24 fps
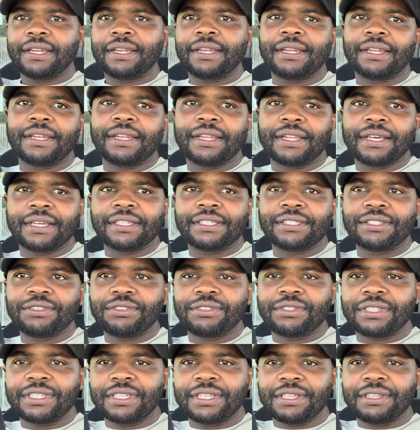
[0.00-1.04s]
Nice to
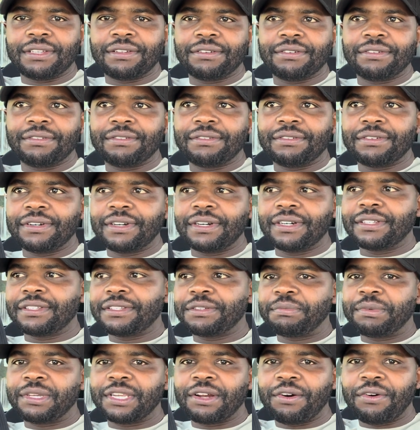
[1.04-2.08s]
see you. It's
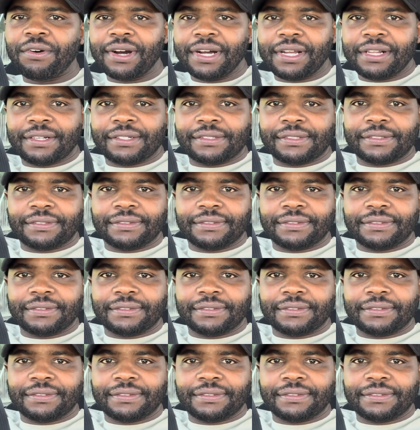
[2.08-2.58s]
been a while.